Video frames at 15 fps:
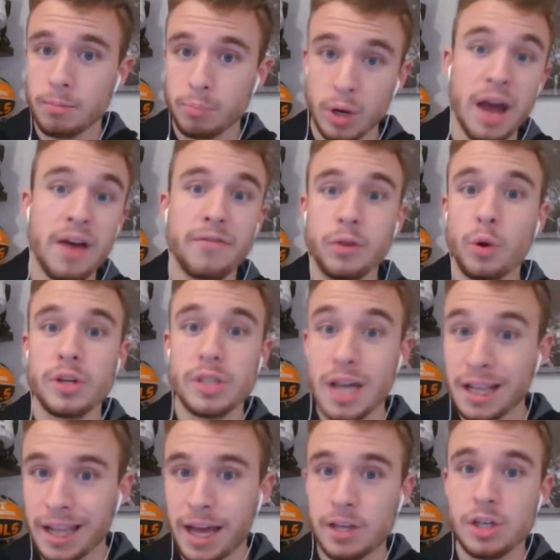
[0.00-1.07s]
Brian Flores
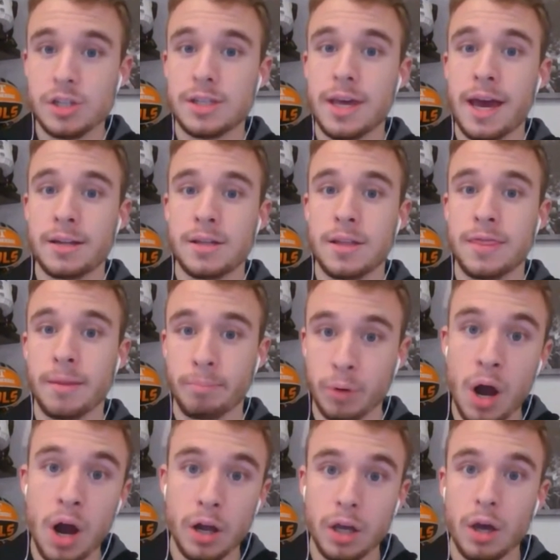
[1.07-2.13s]
alleges that the
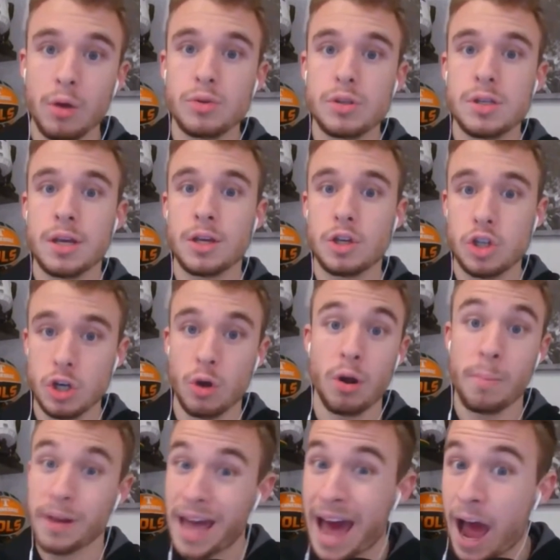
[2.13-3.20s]
Broncos showed
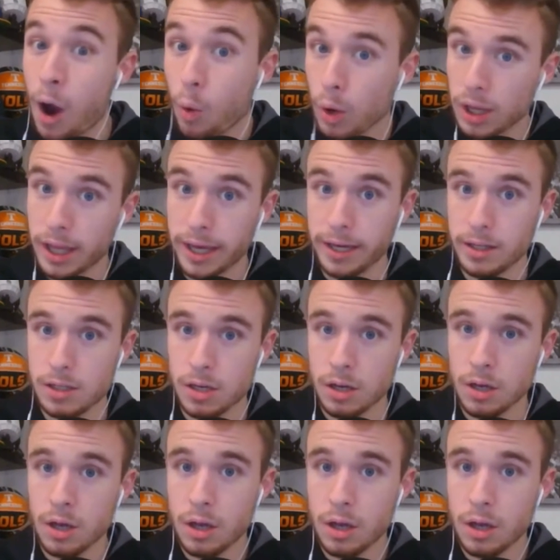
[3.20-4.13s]
up an hour late